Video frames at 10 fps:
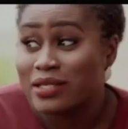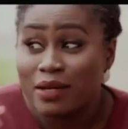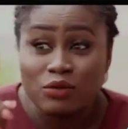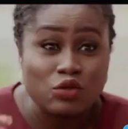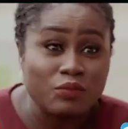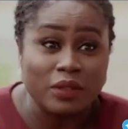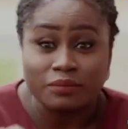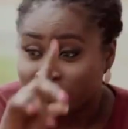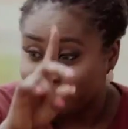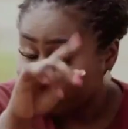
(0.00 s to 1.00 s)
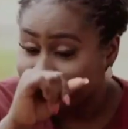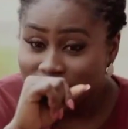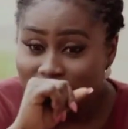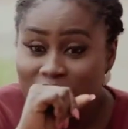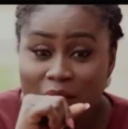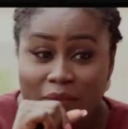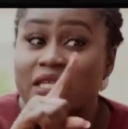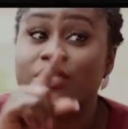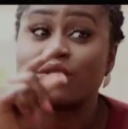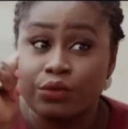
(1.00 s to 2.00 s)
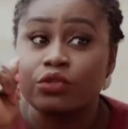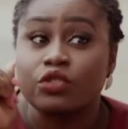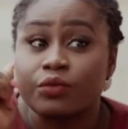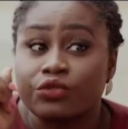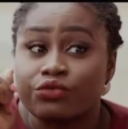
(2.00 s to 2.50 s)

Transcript: His name should be Mr. Too Good